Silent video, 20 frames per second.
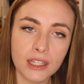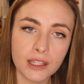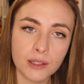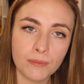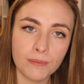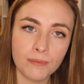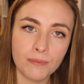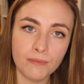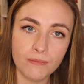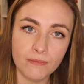
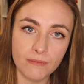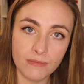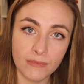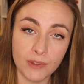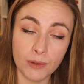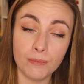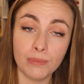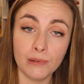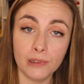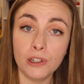
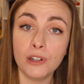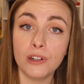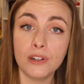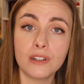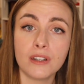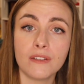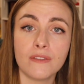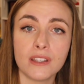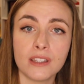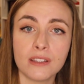the
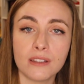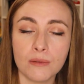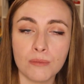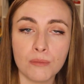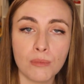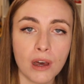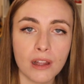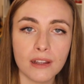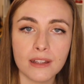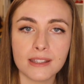blood of his
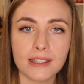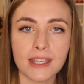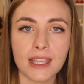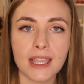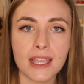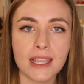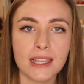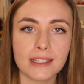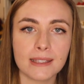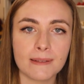son
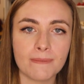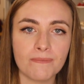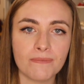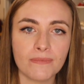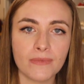Polites.